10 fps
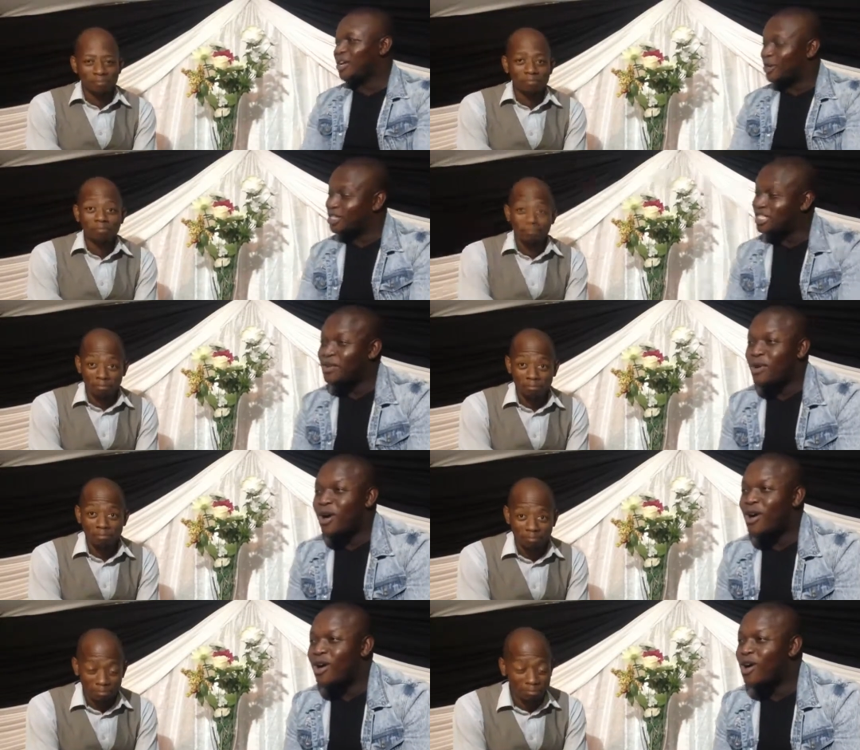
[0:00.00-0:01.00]
Speaker 1: cause He
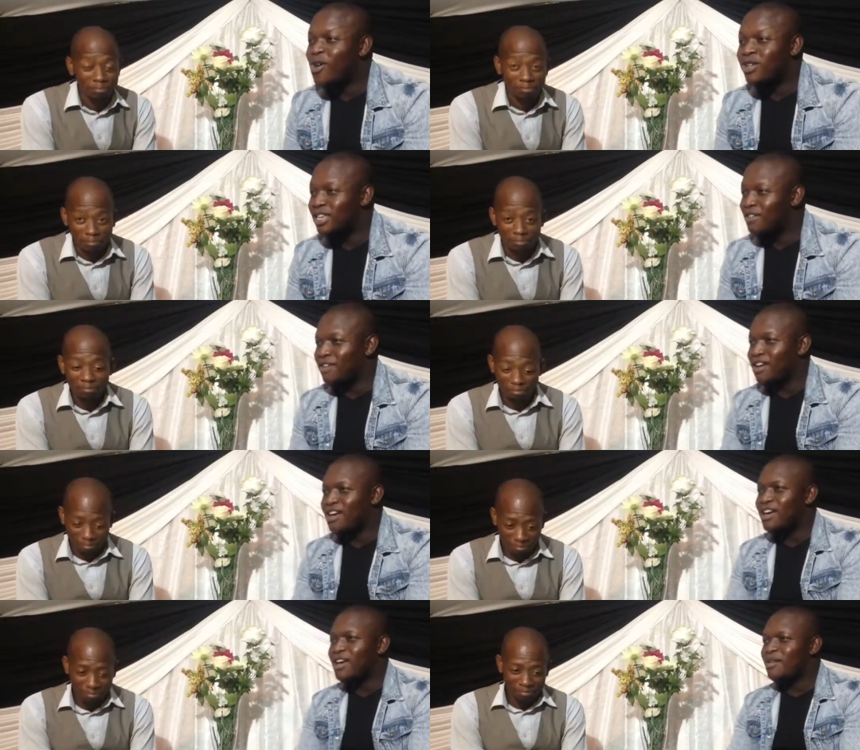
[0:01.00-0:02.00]
won't give
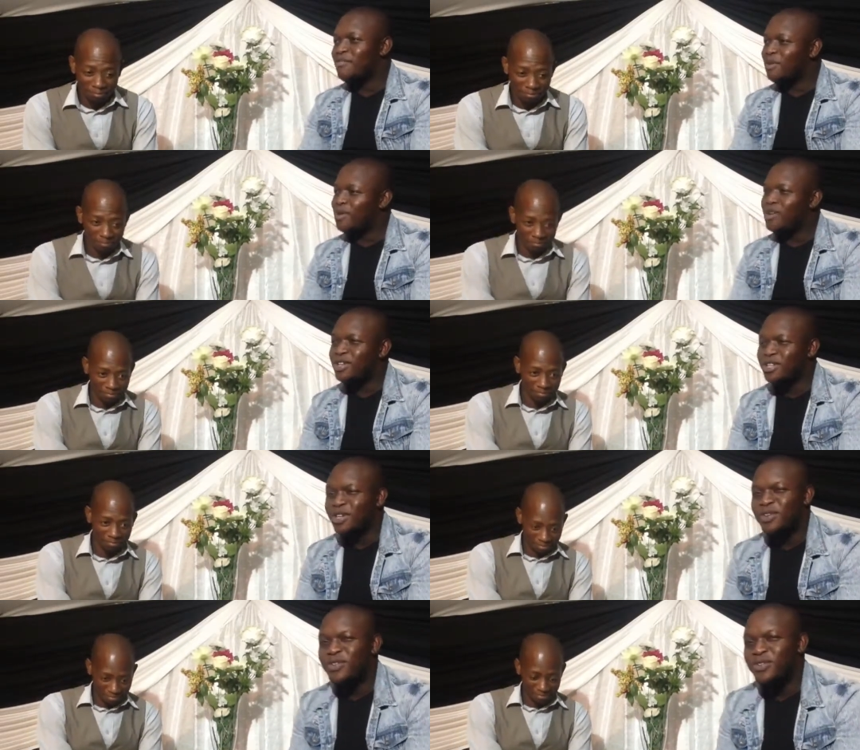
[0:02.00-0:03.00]
up on
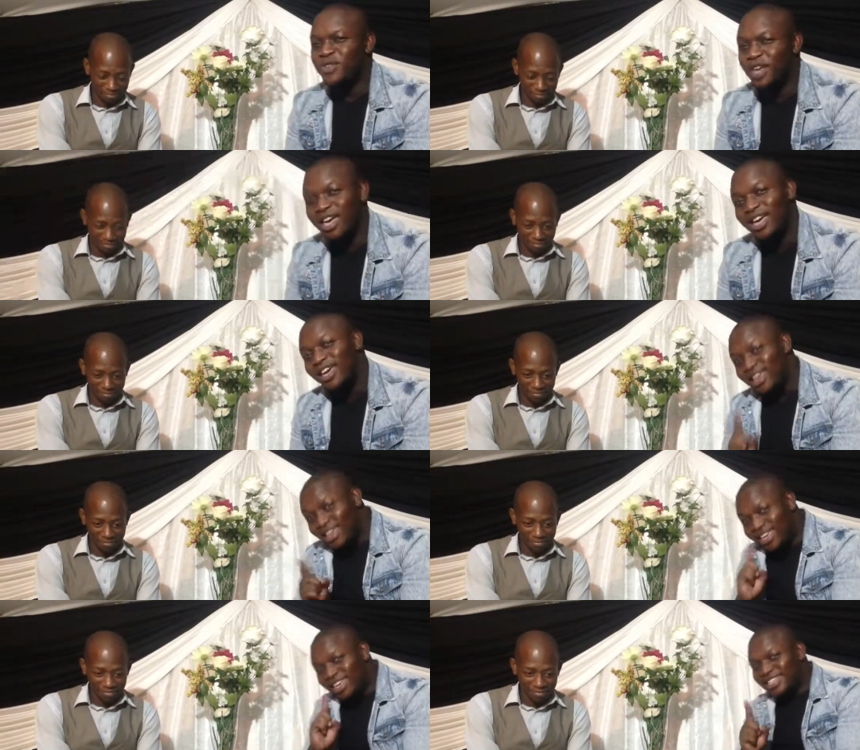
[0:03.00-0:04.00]
you.
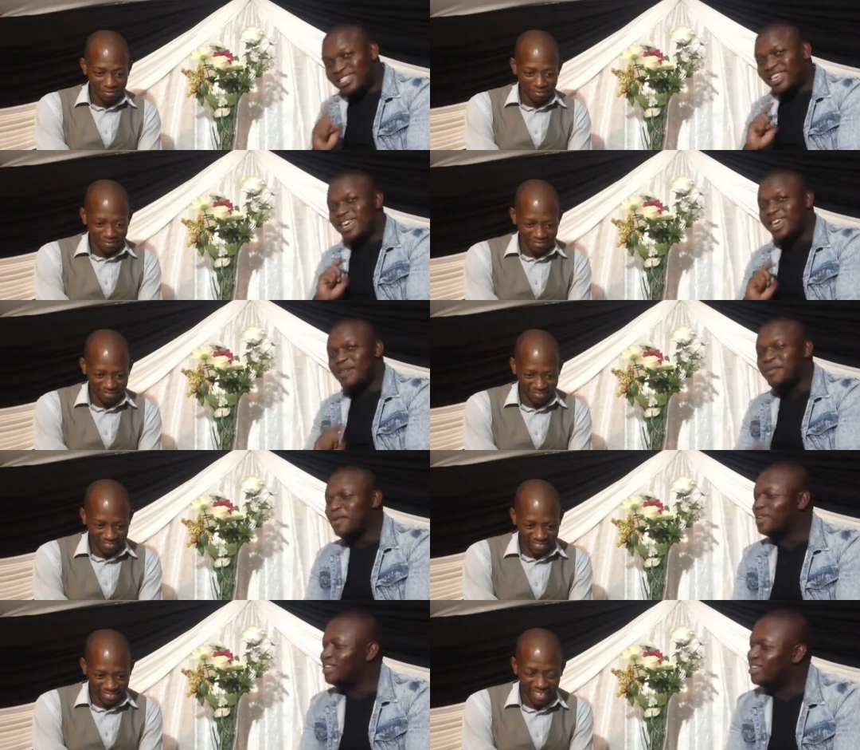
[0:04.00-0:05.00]
He's
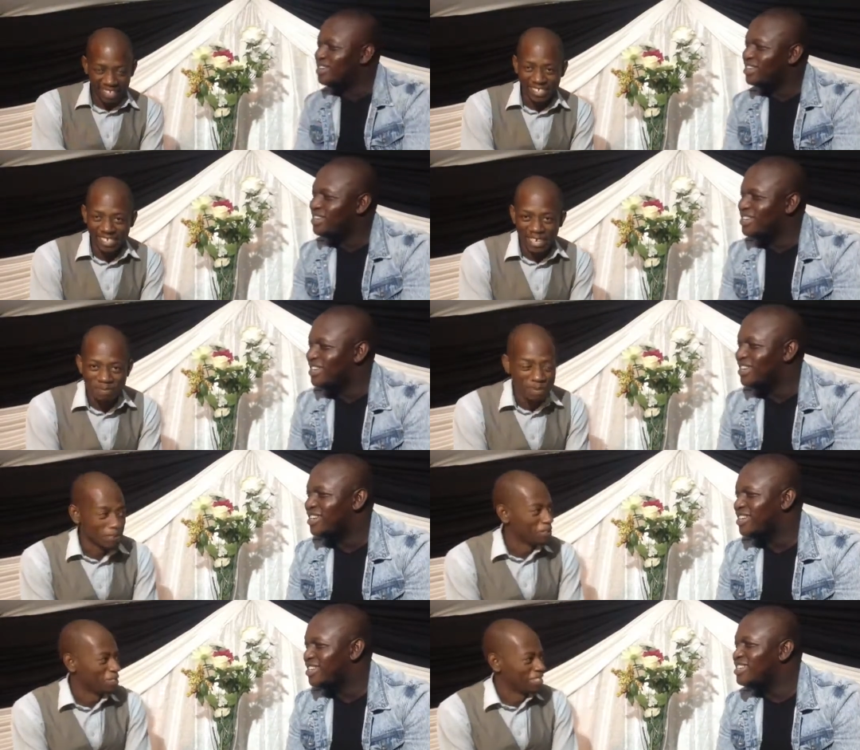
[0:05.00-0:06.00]
able.
Speaker 2: He's able.
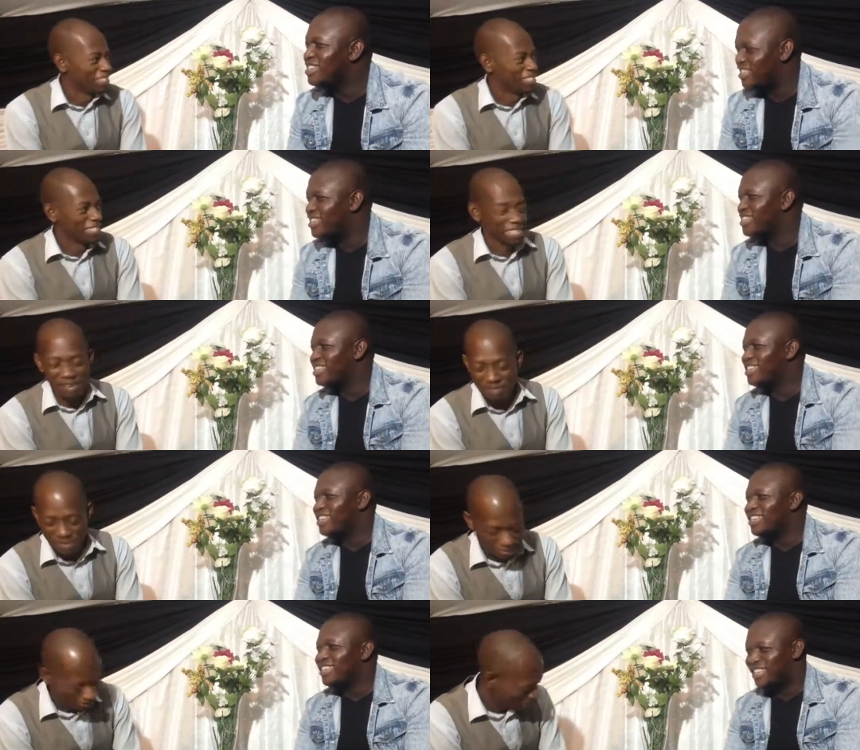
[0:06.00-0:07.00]
He's
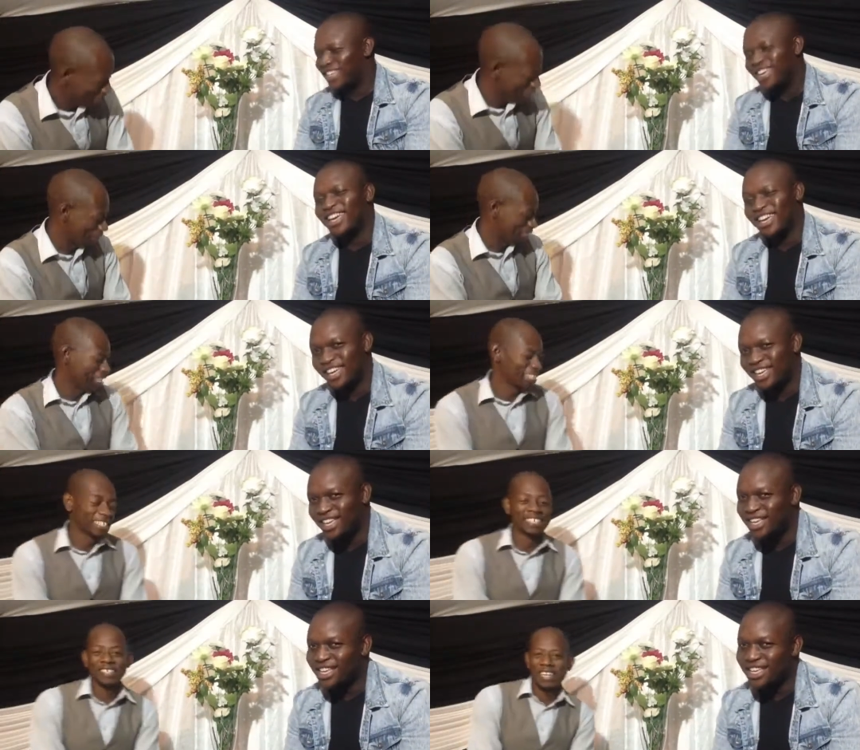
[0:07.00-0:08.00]
able. Yeah. Dietrich
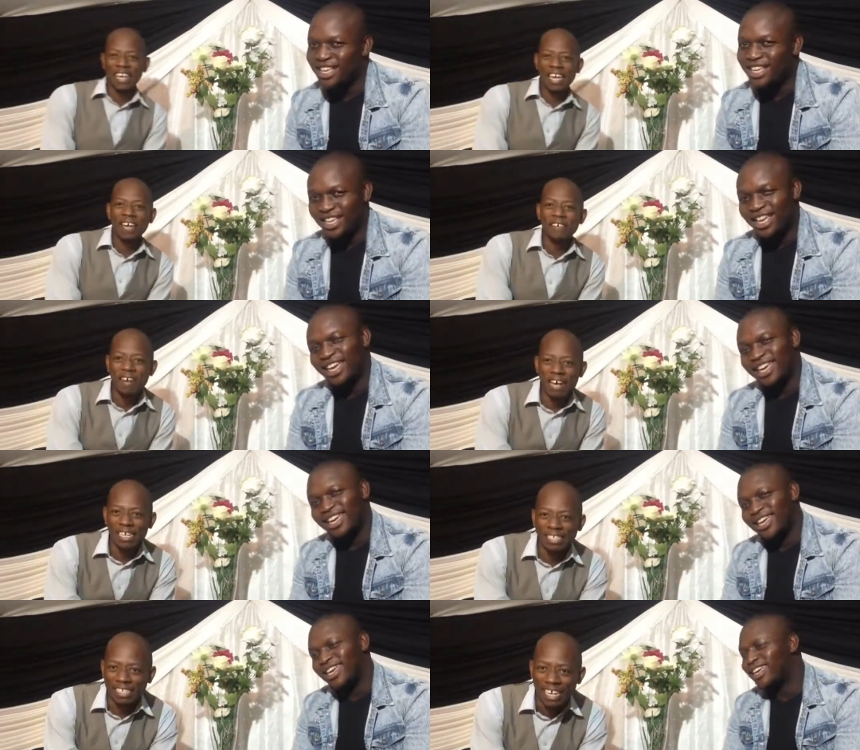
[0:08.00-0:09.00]
Harden. Okay, all
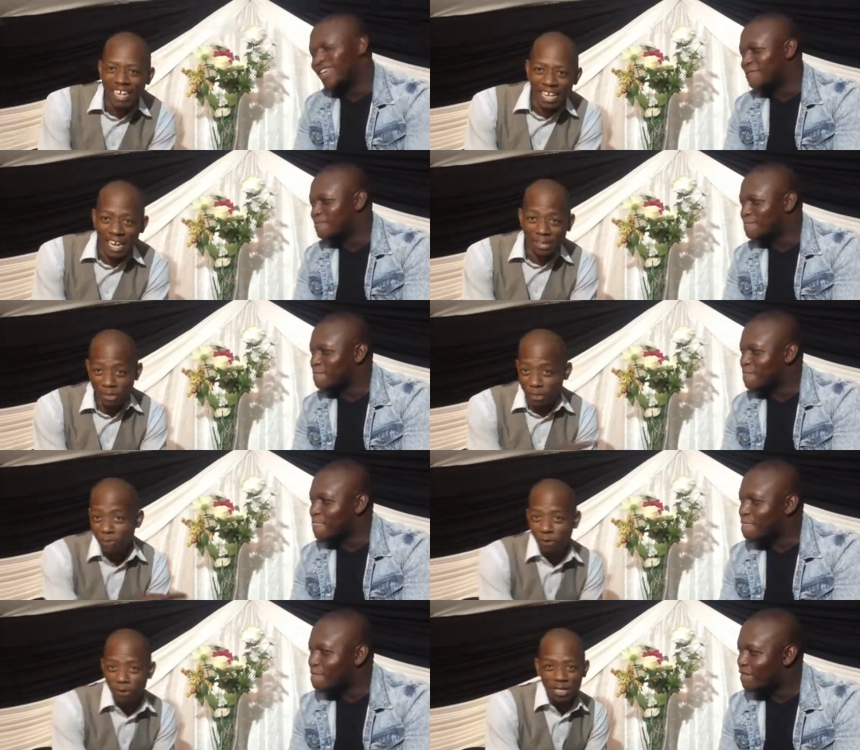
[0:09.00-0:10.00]
right. Yeah, you need to
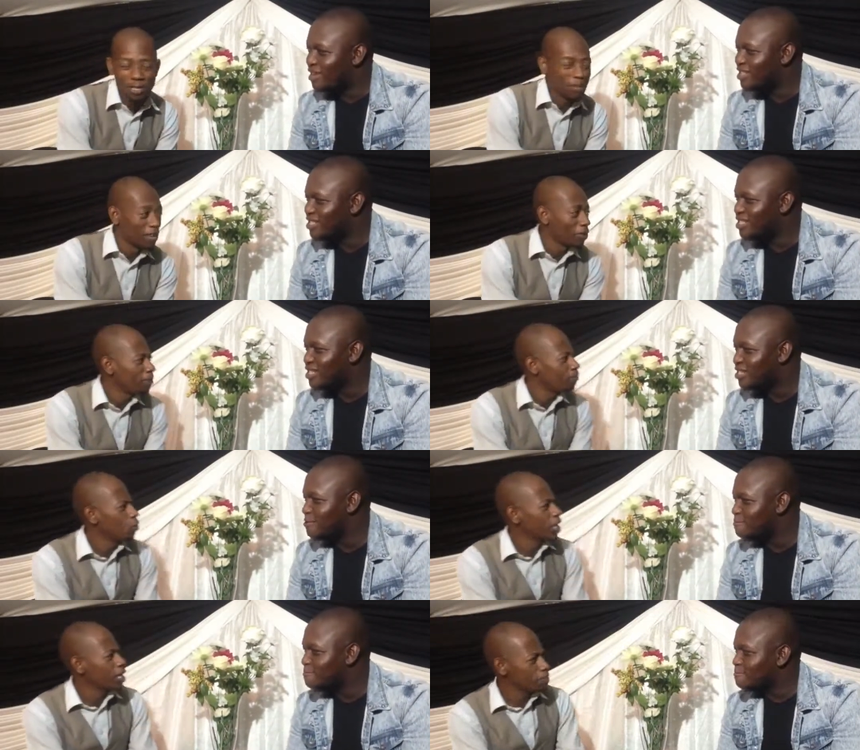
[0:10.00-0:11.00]
follow this man. Um,
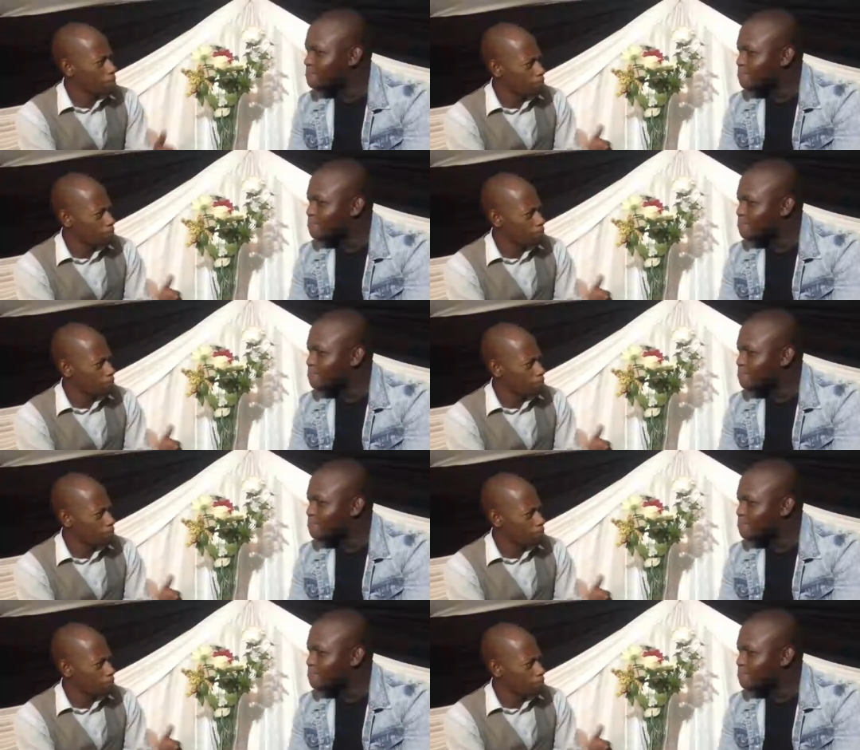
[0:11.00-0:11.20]
where can